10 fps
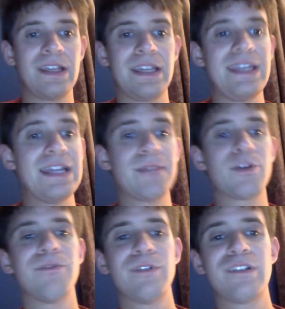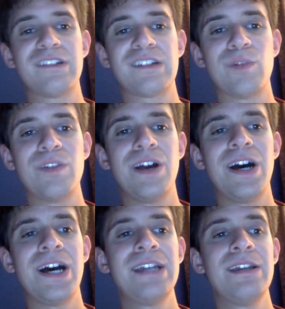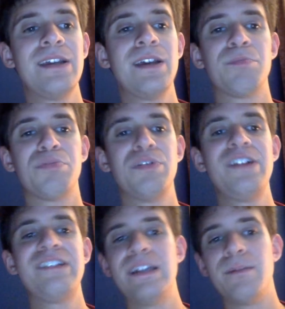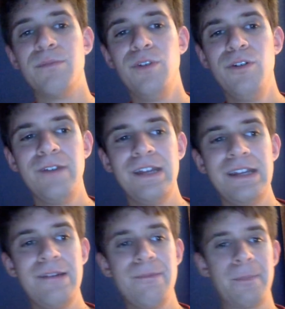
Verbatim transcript: He ended up going for the six one nine. Priest ended up moving.